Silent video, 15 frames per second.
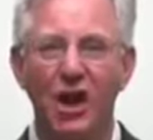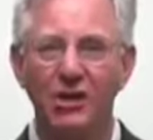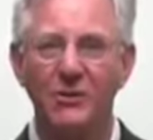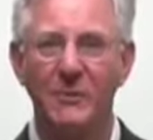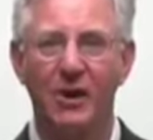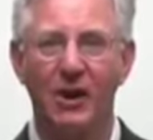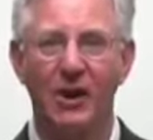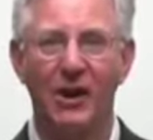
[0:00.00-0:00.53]

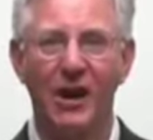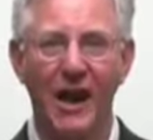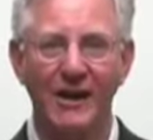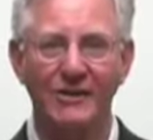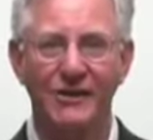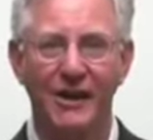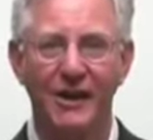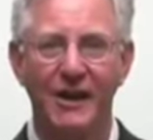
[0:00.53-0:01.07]
judgment on
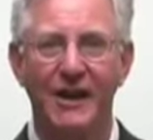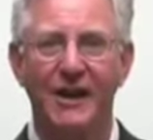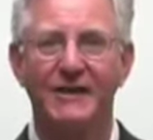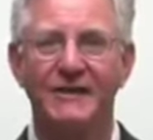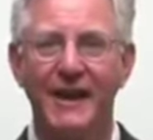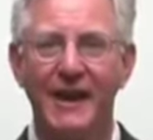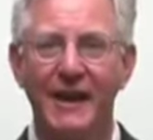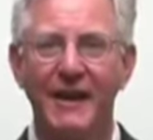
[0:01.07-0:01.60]
Eliza,
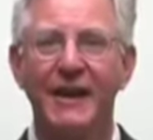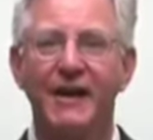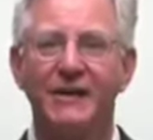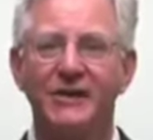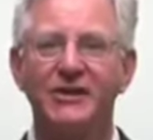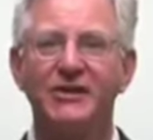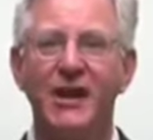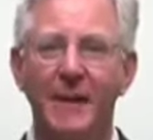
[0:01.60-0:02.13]
saying
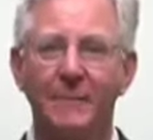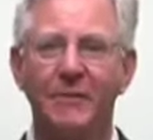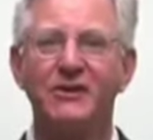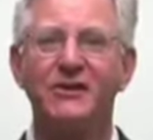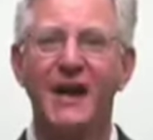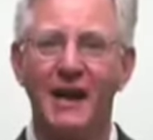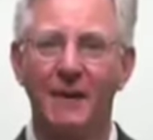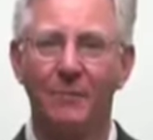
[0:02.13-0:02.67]
she's
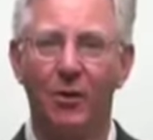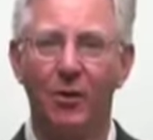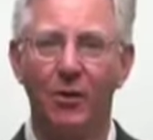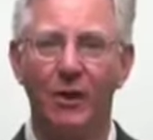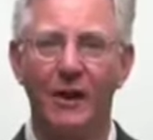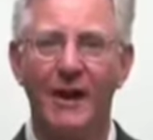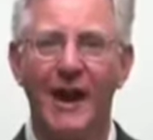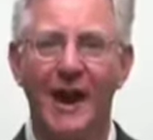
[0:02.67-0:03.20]
not
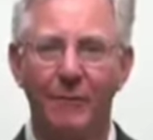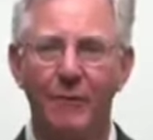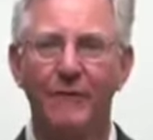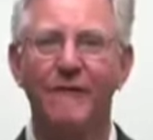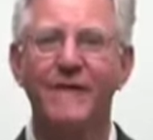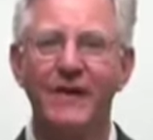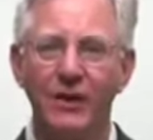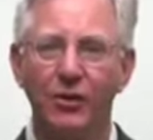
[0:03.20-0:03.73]
presentable
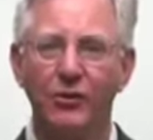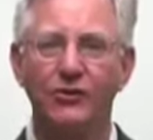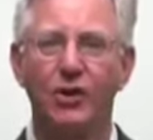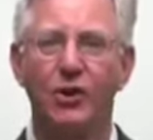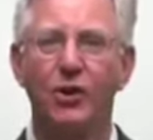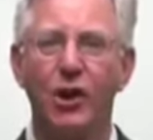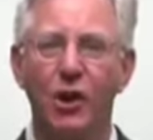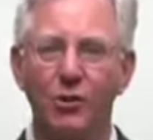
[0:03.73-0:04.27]
and
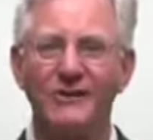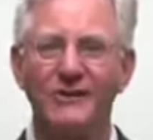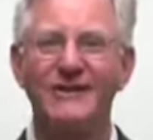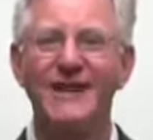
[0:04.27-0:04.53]
reveals her low